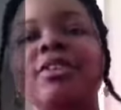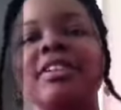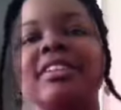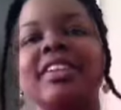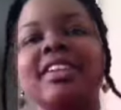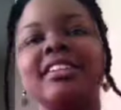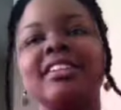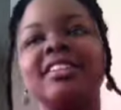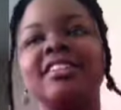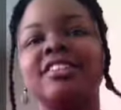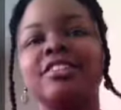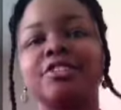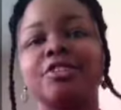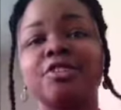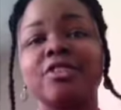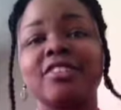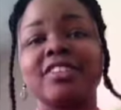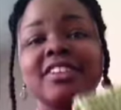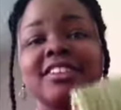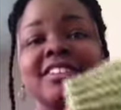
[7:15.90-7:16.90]
addicted to
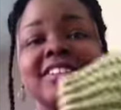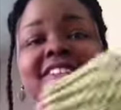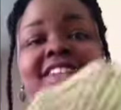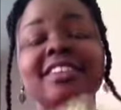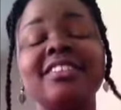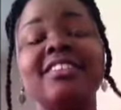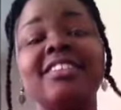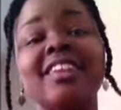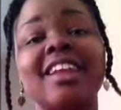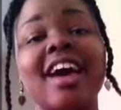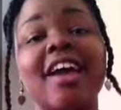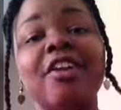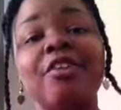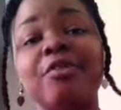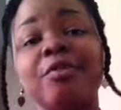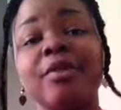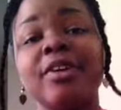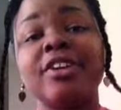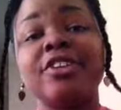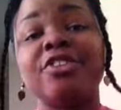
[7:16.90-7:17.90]
doing this stitch that I
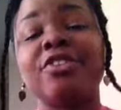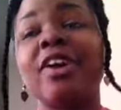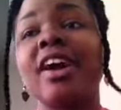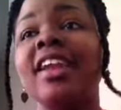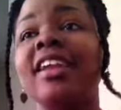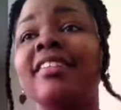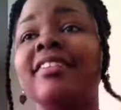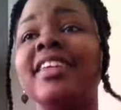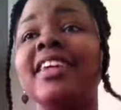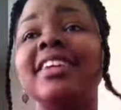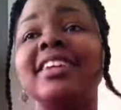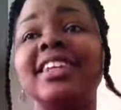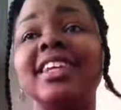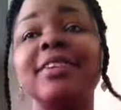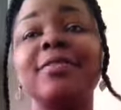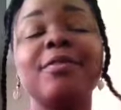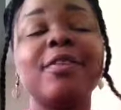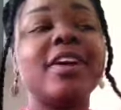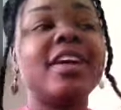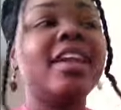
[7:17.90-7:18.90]
don't want to try anything
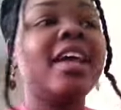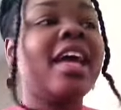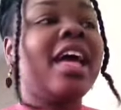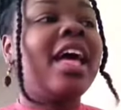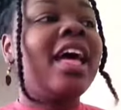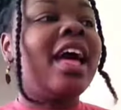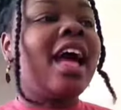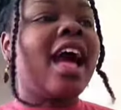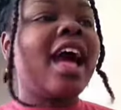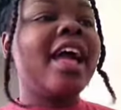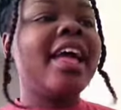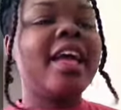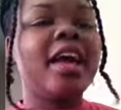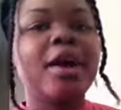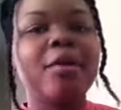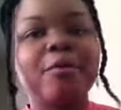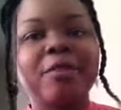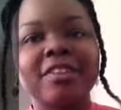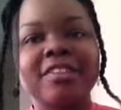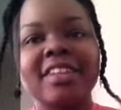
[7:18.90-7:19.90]
different. I
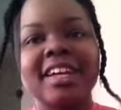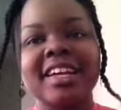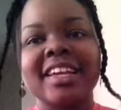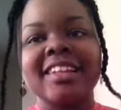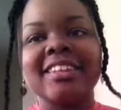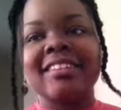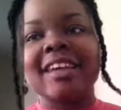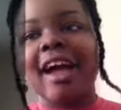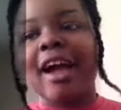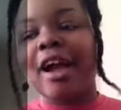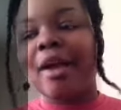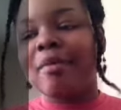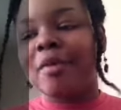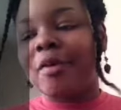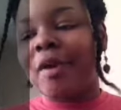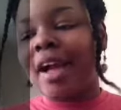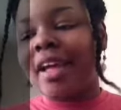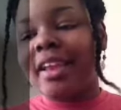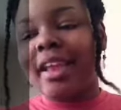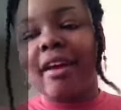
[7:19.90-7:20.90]
am once I get tired,
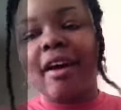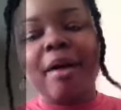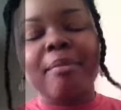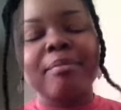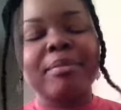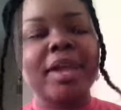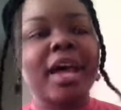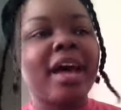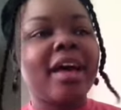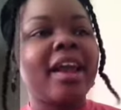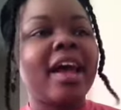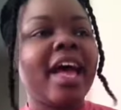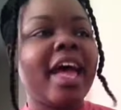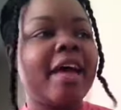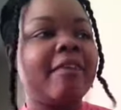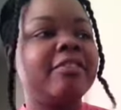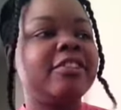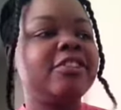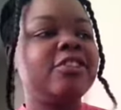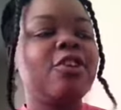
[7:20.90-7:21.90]
but right now I'm not. I
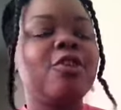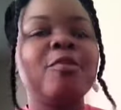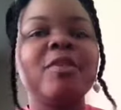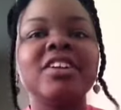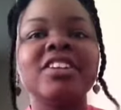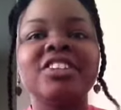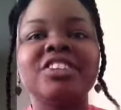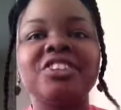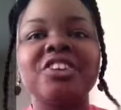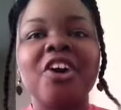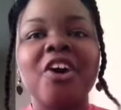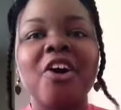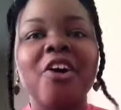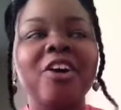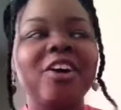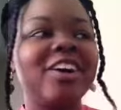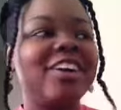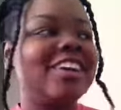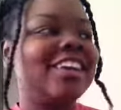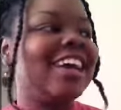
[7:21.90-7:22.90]
have so much
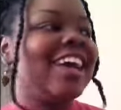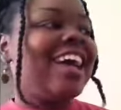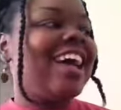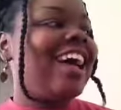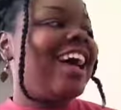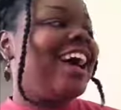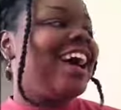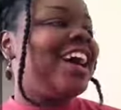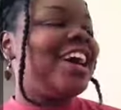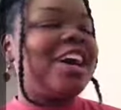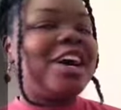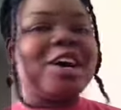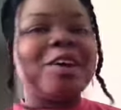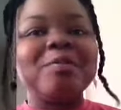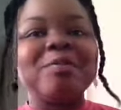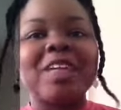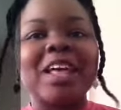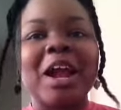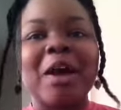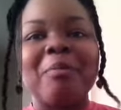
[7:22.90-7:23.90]
yarn
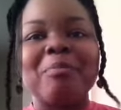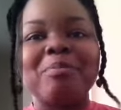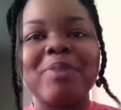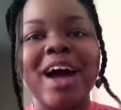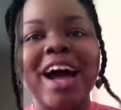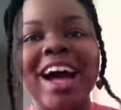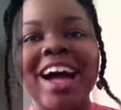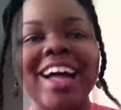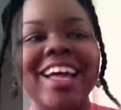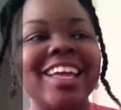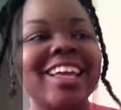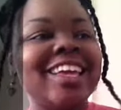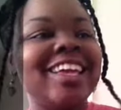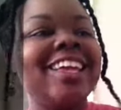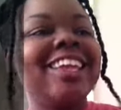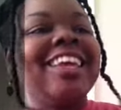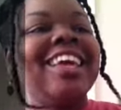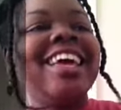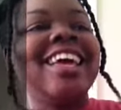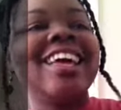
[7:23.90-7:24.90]
that I'm
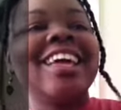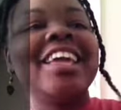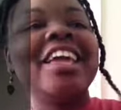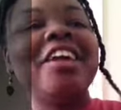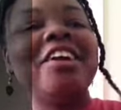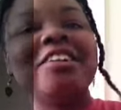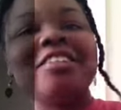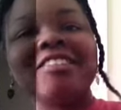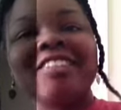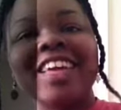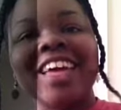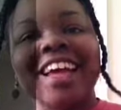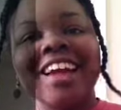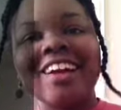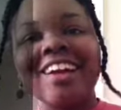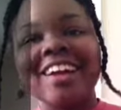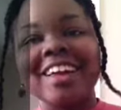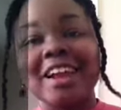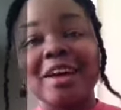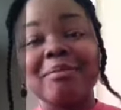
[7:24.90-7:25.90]
buying here and
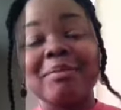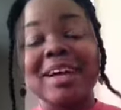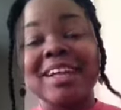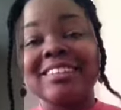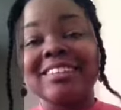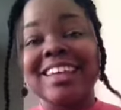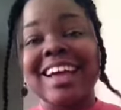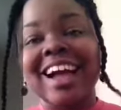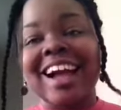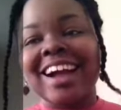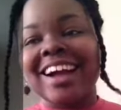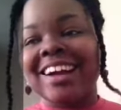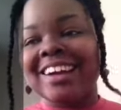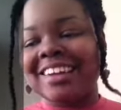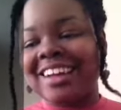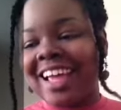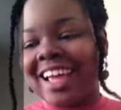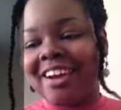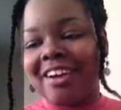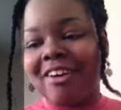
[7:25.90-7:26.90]
there, and I'm not
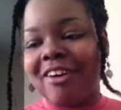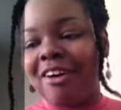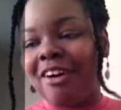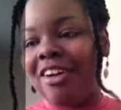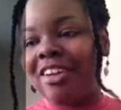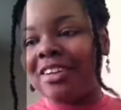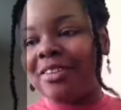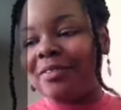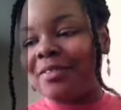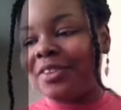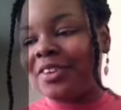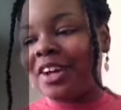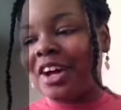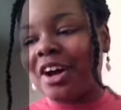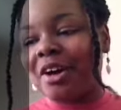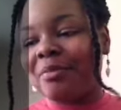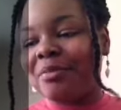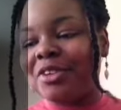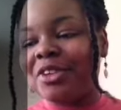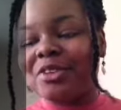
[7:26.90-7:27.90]
tired at all
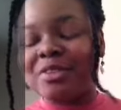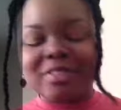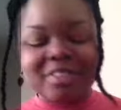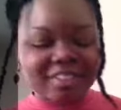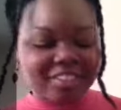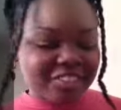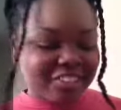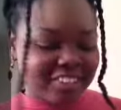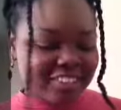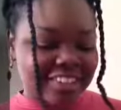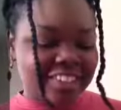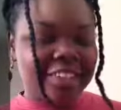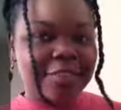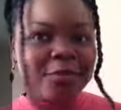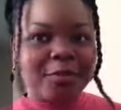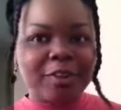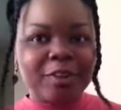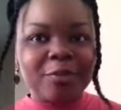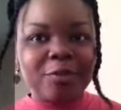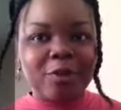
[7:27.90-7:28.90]
of using just
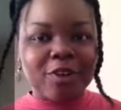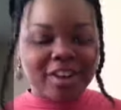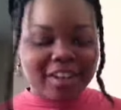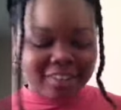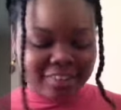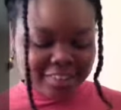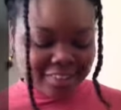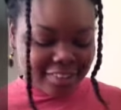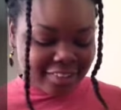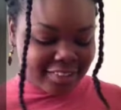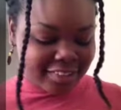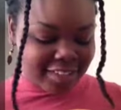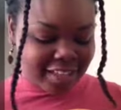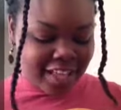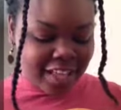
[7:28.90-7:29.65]
different ones.